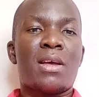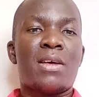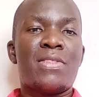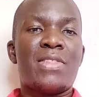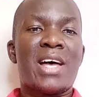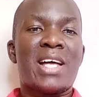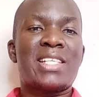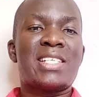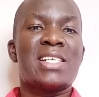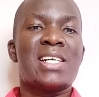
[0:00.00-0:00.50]

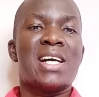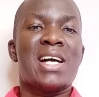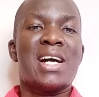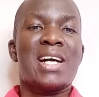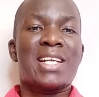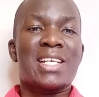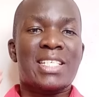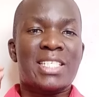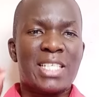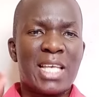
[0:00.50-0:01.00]
that
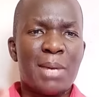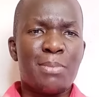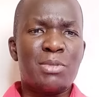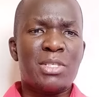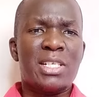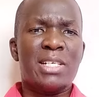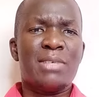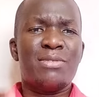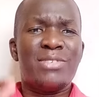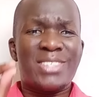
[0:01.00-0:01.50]

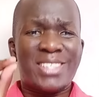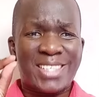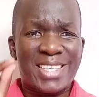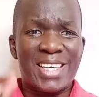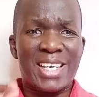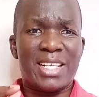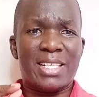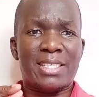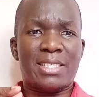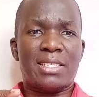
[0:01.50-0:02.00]
receptive
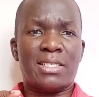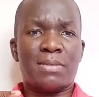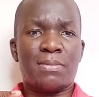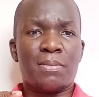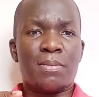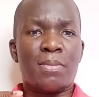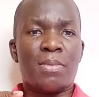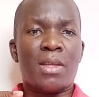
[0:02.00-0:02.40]
skills